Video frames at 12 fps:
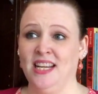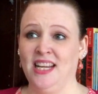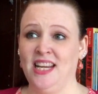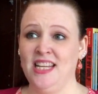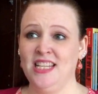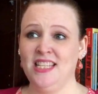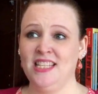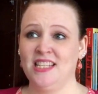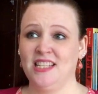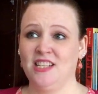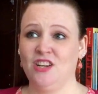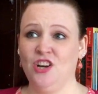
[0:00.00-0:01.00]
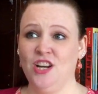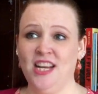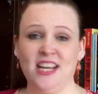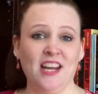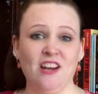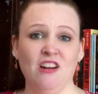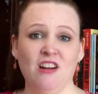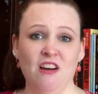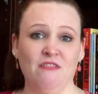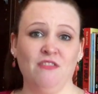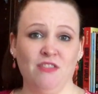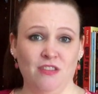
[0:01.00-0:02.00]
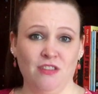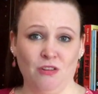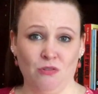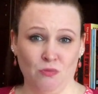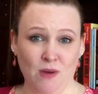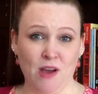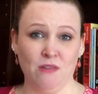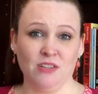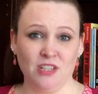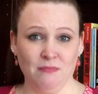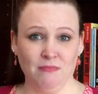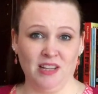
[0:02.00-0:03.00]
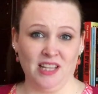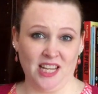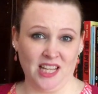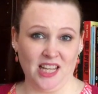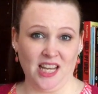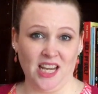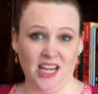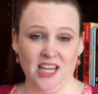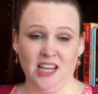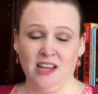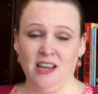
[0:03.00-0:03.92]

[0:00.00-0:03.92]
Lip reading: he just couldn't get it off the ground completely.